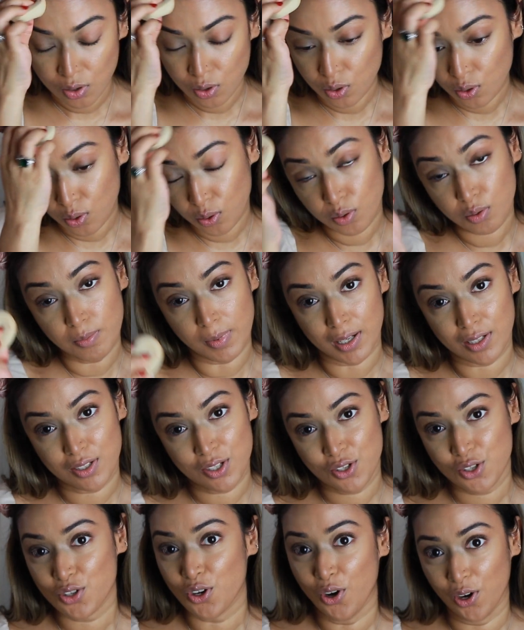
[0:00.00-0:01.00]
too
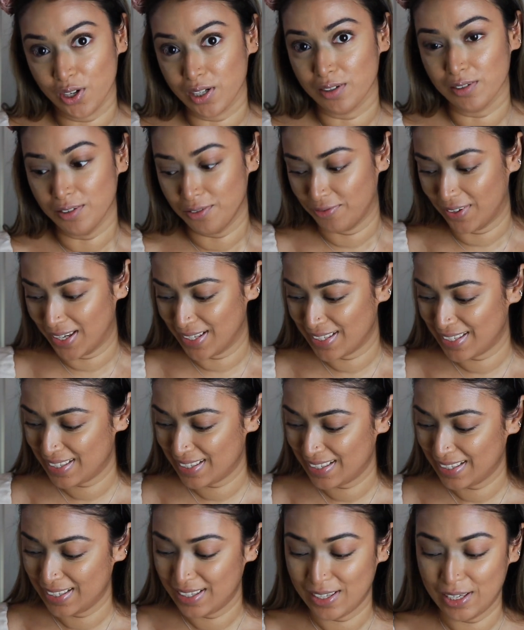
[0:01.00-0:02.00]
much on our
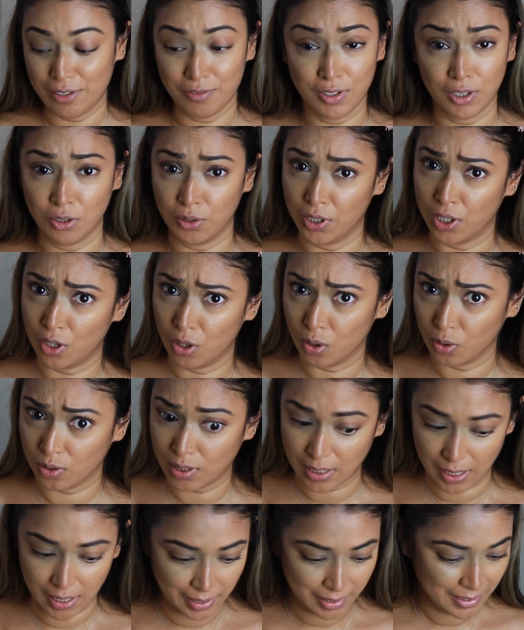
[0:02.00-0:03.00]
face, even though it
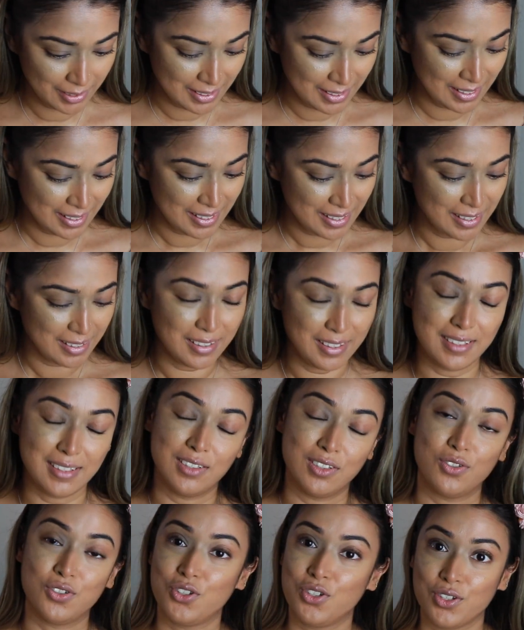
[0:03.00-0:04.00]
looks like. It
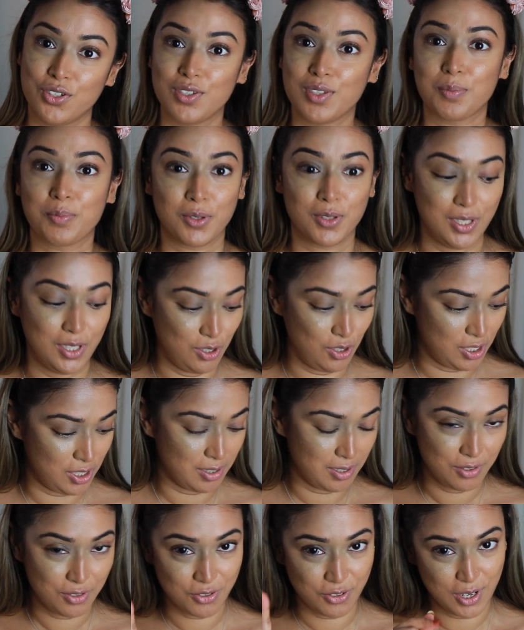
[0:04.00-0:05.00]
is just the
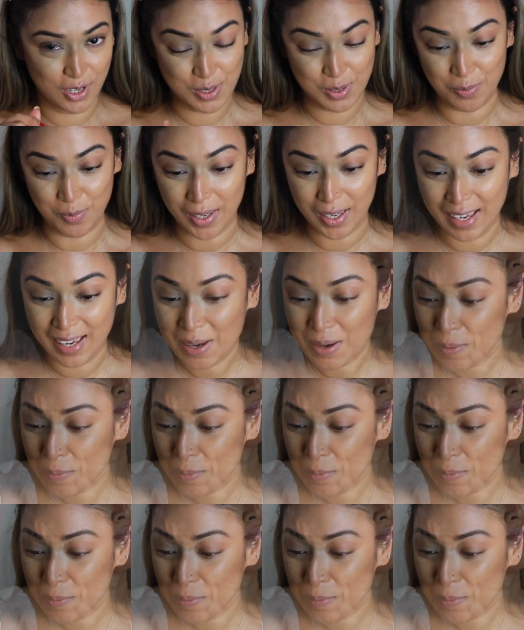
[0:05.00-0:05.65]
procedure, trust me.